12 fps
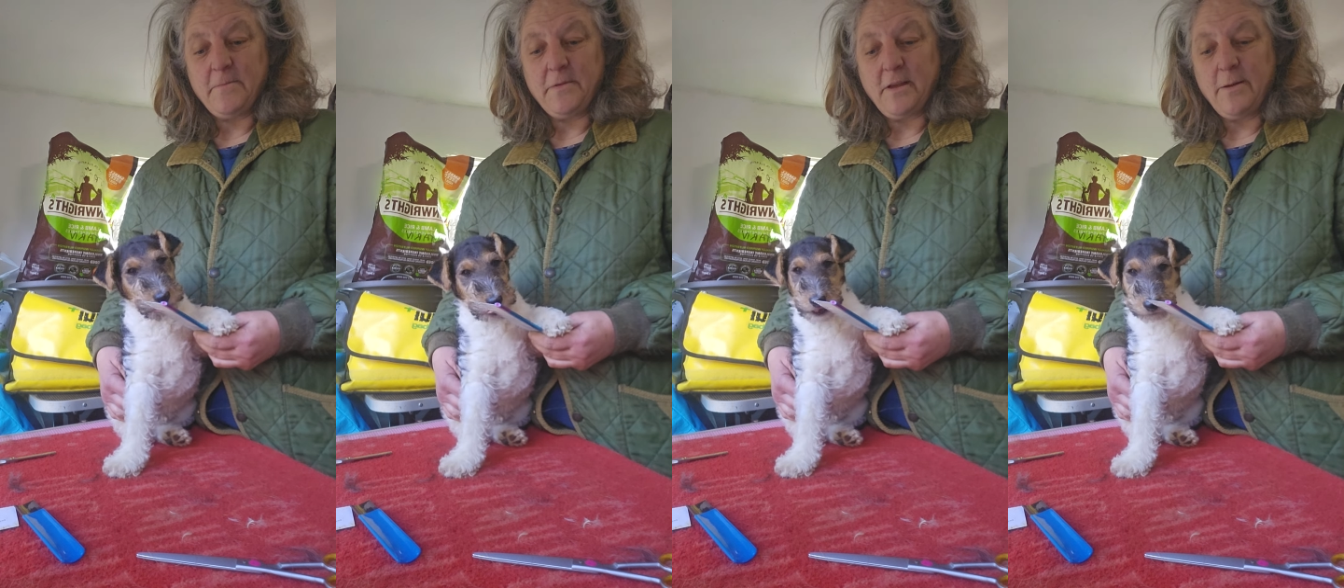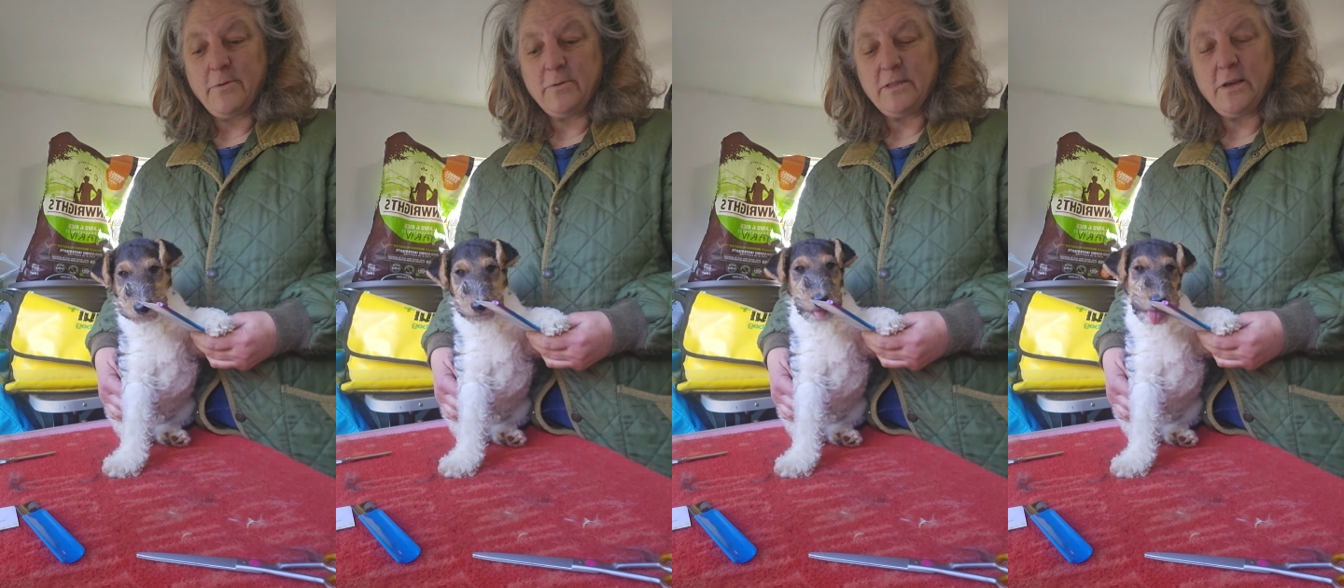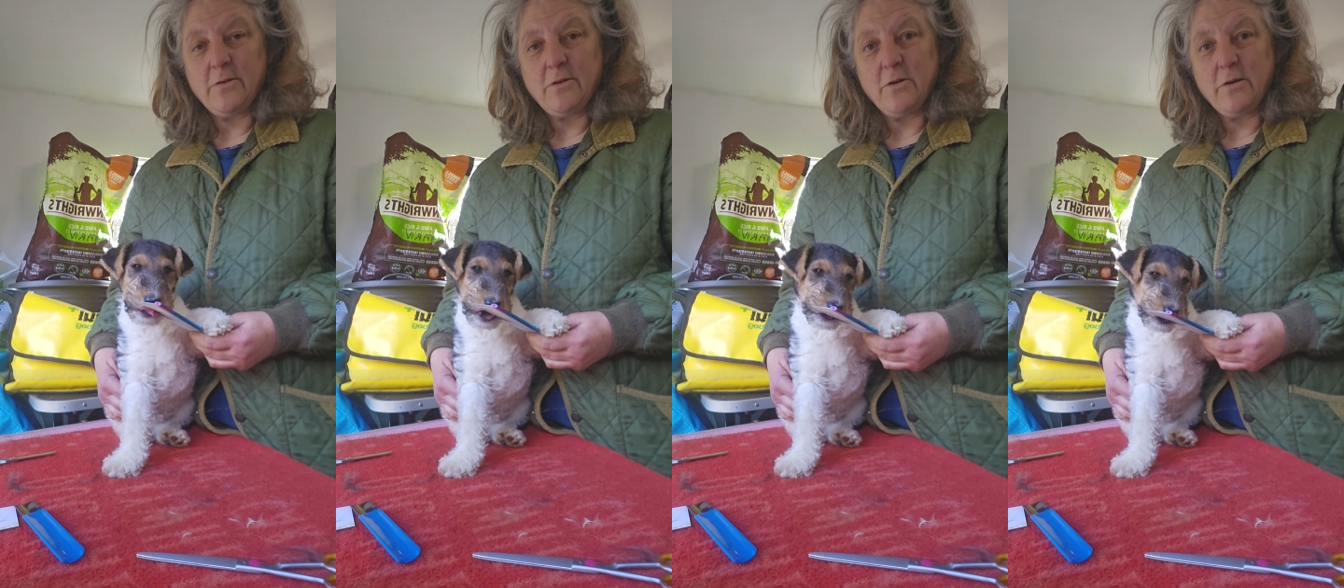I'm also
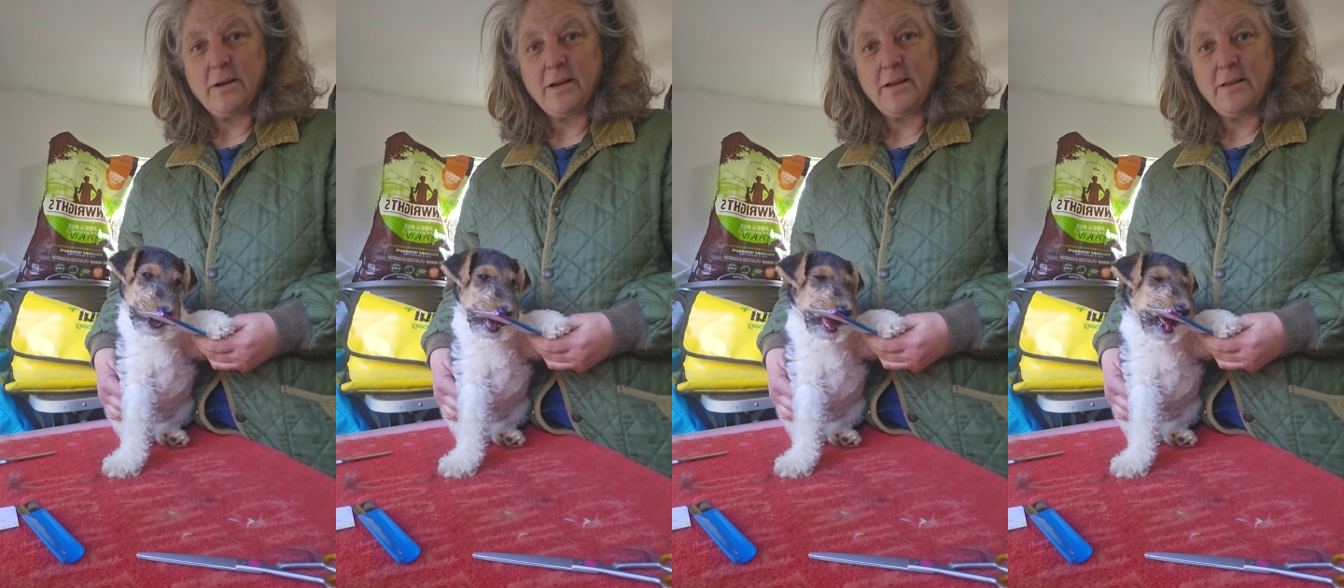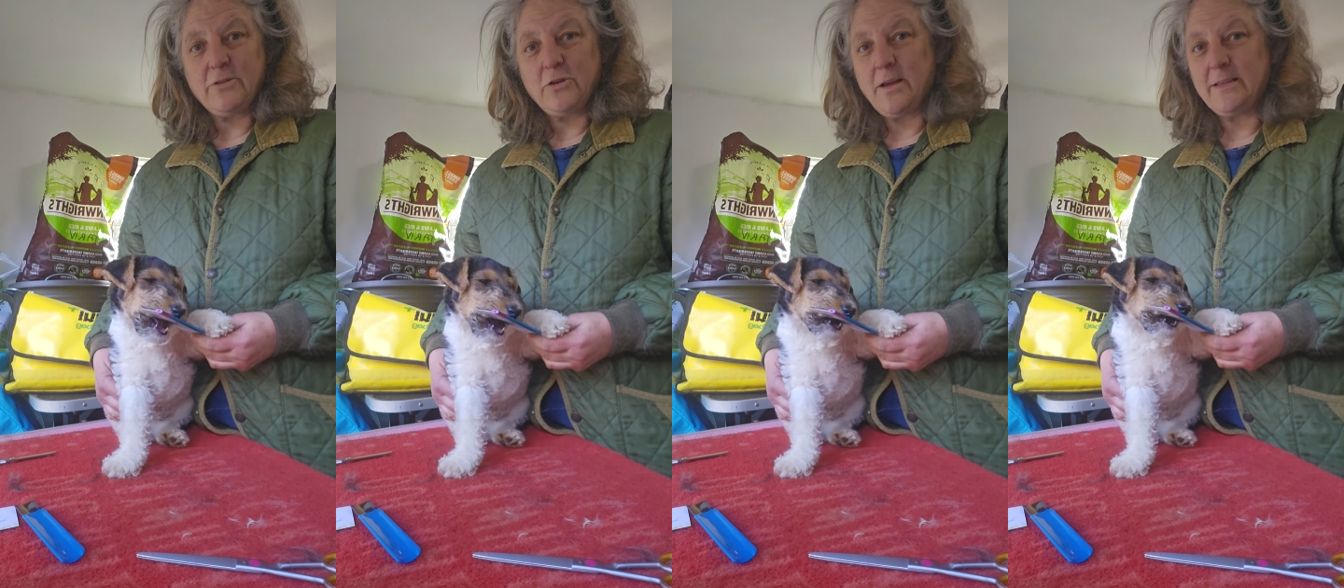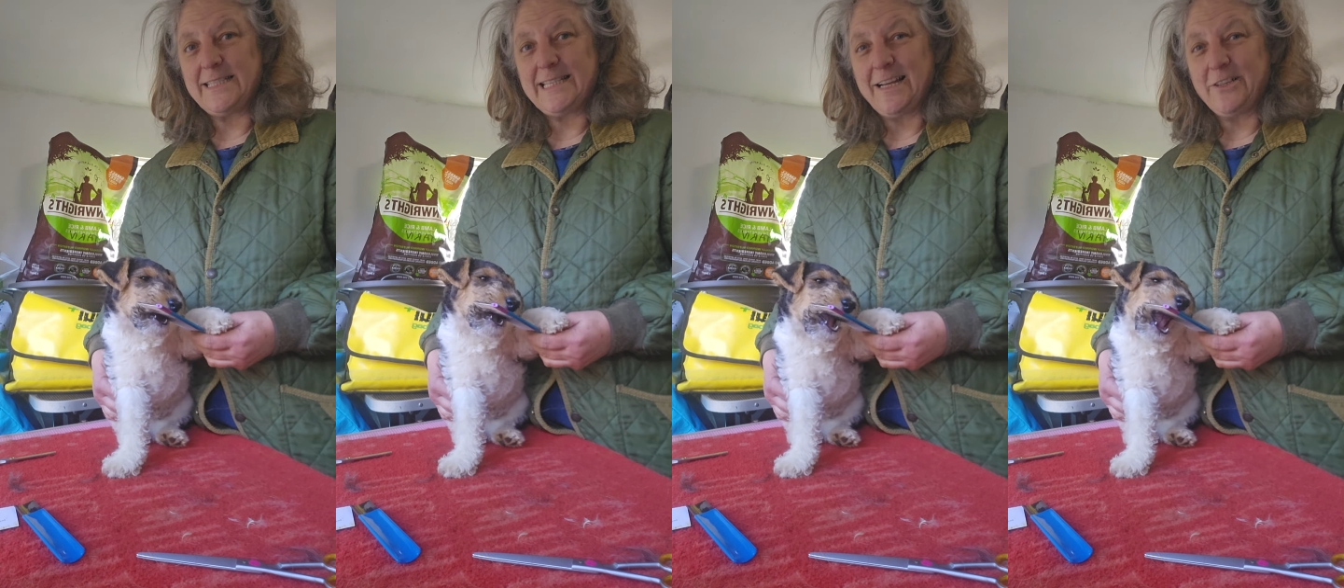not going to try and
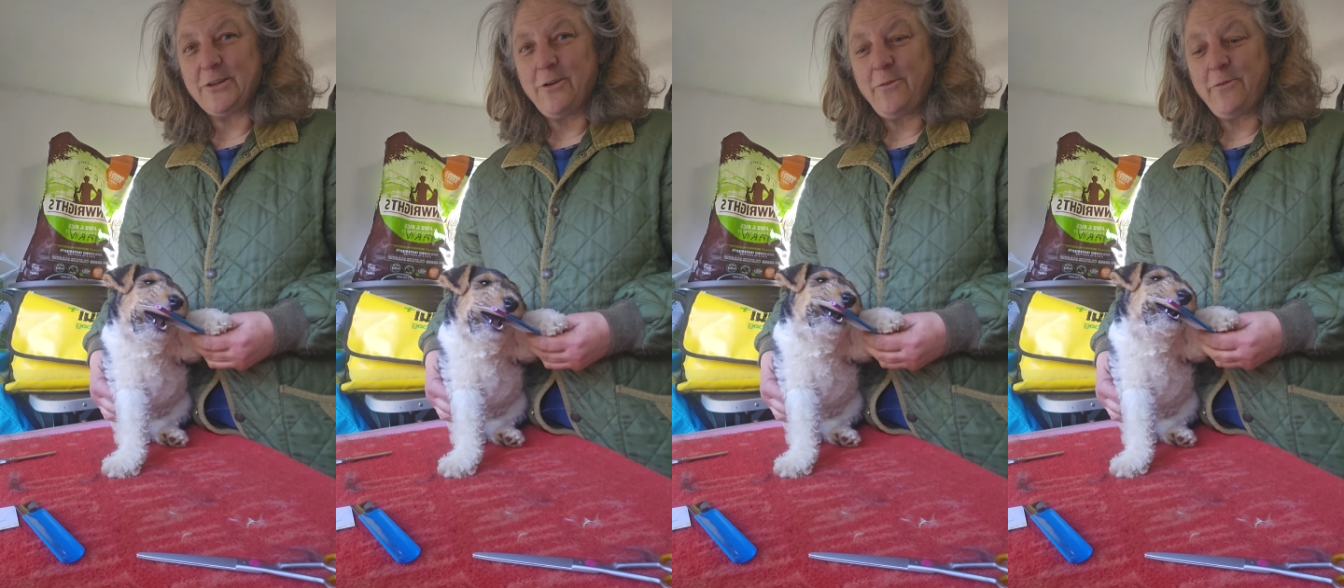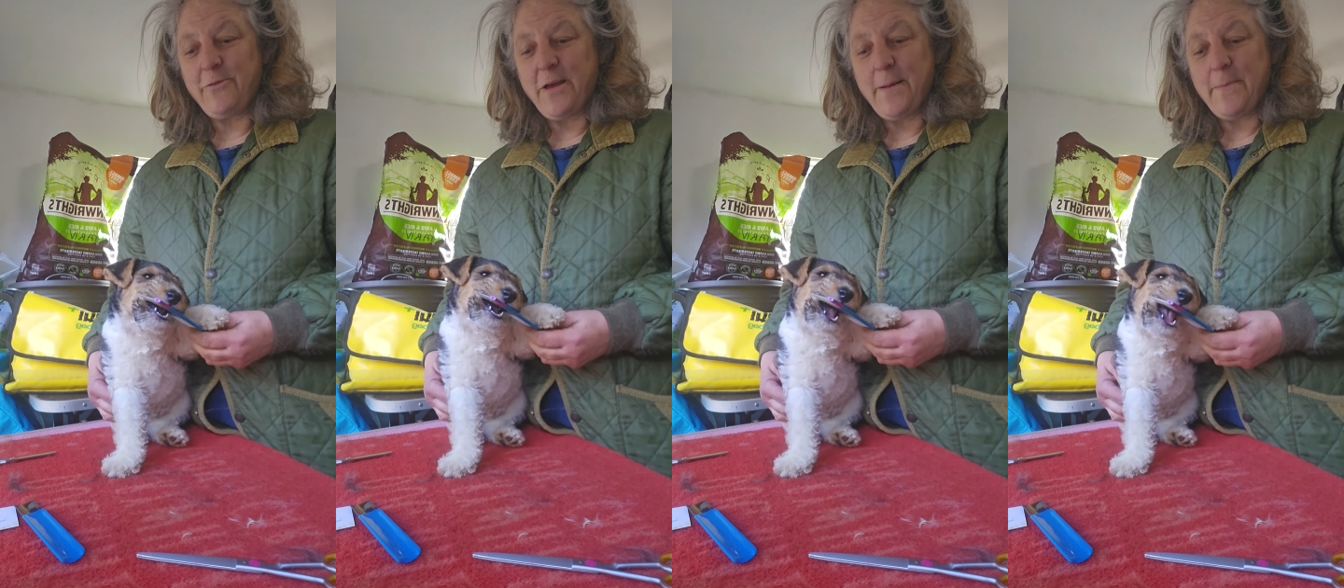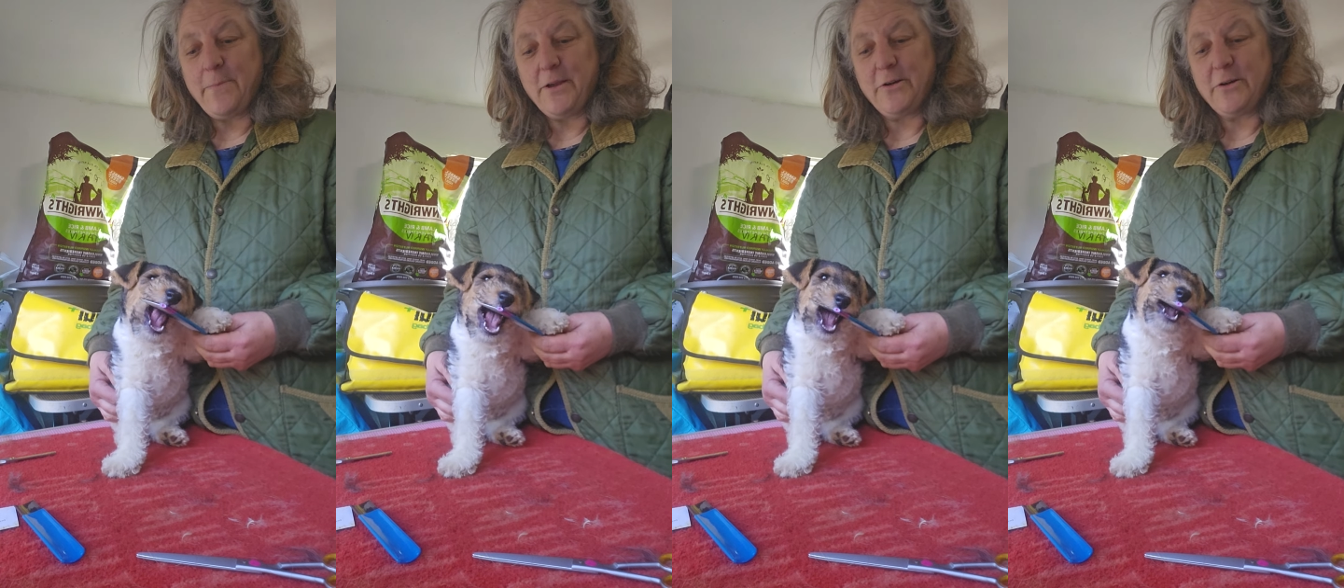snatch it off of him
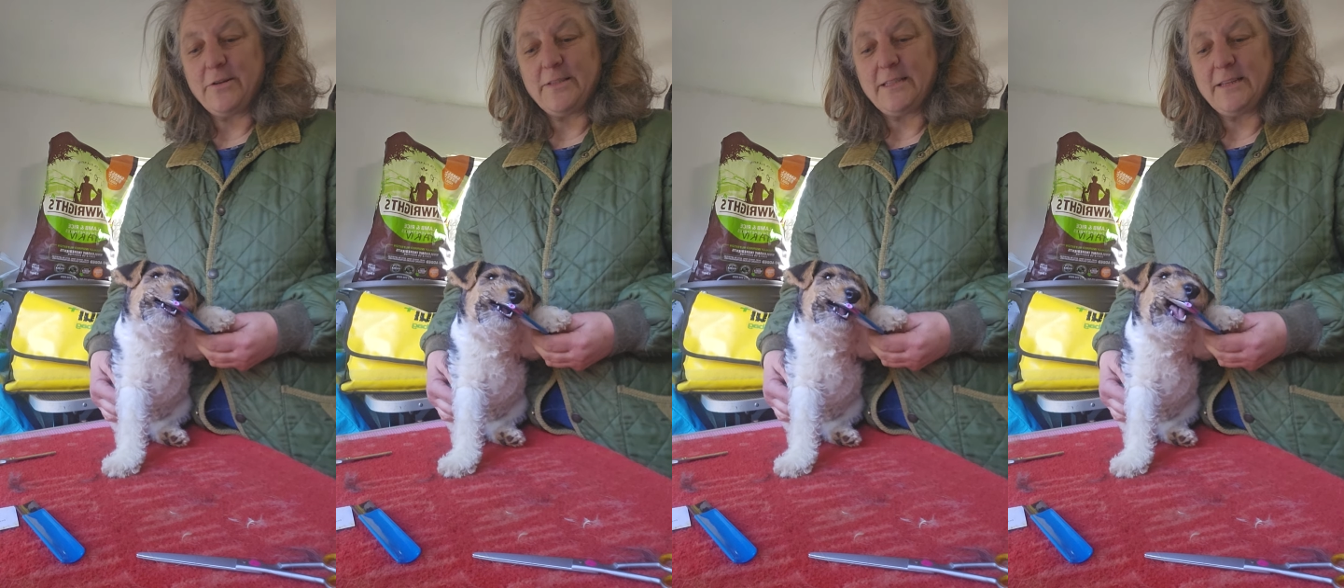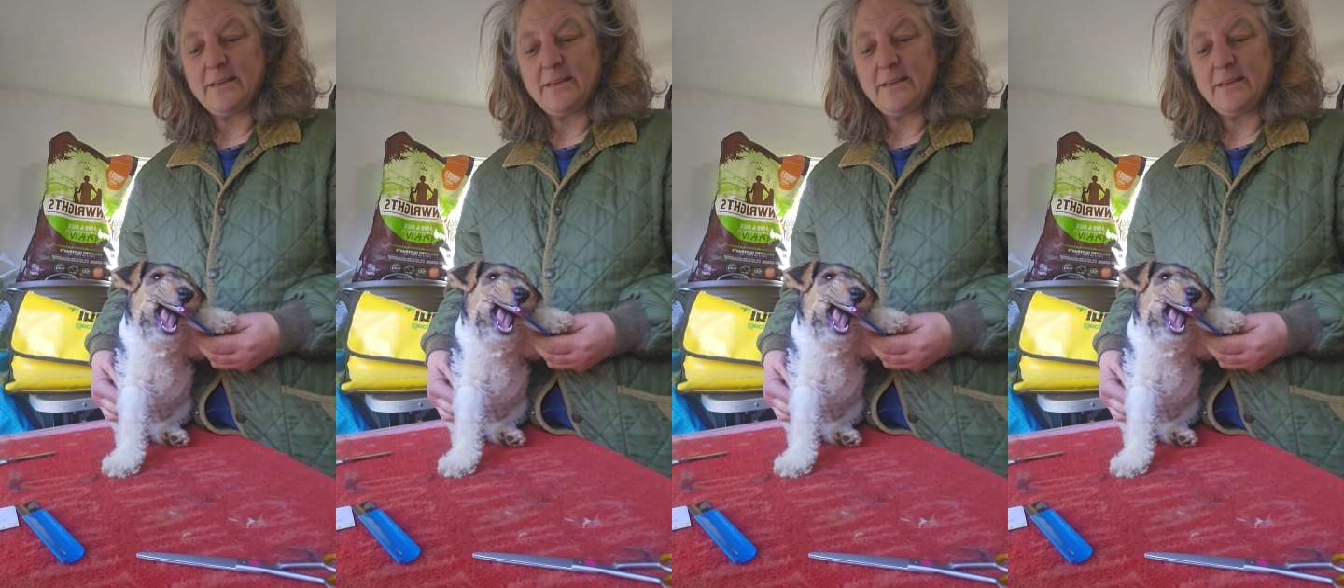because